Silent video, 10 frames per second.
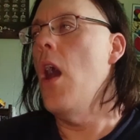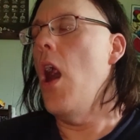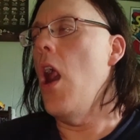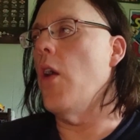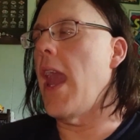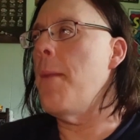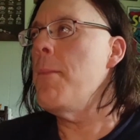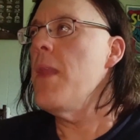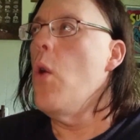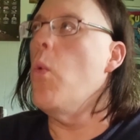Okay,
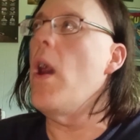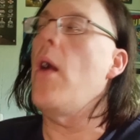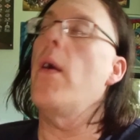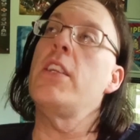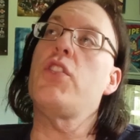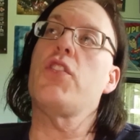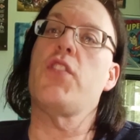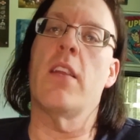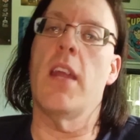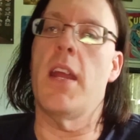well,
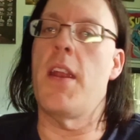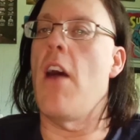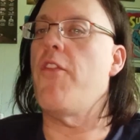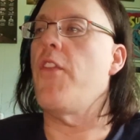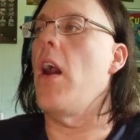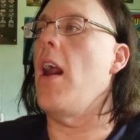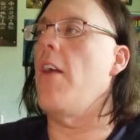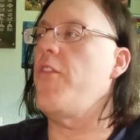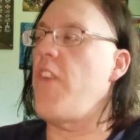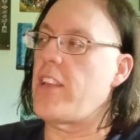interestingly enough,
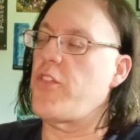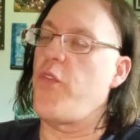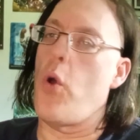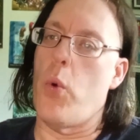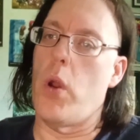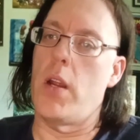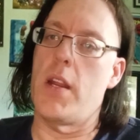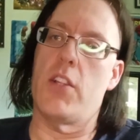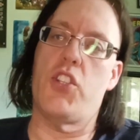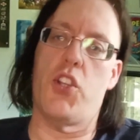fast
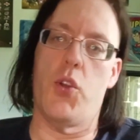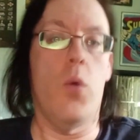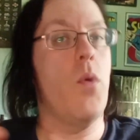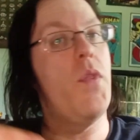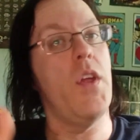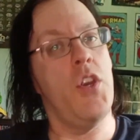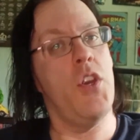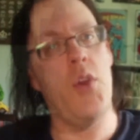forward to the new